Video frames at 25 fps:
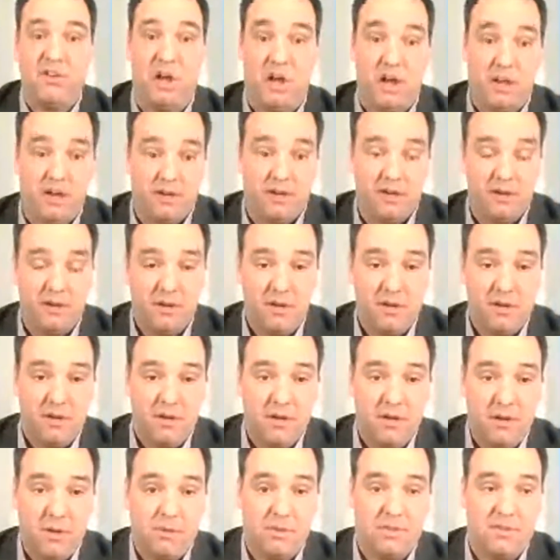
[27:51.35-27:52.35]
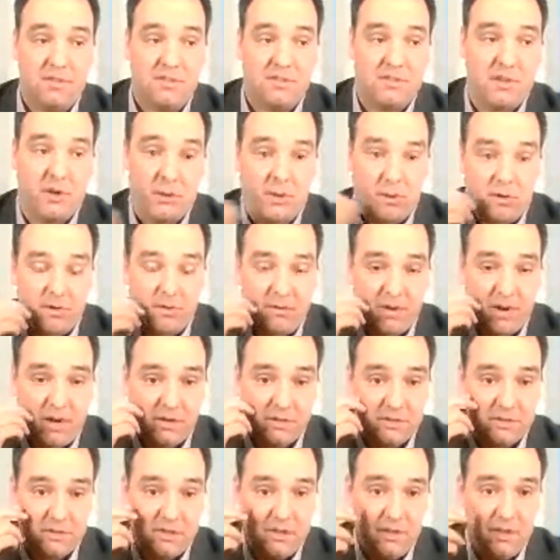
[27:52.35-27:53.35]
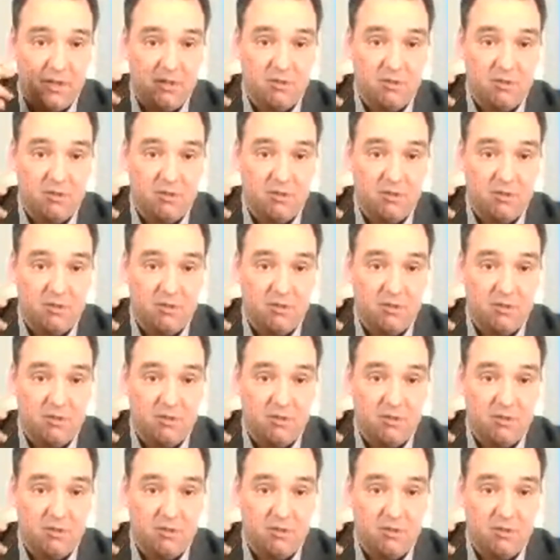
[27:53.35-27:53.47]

done with this coronavirus.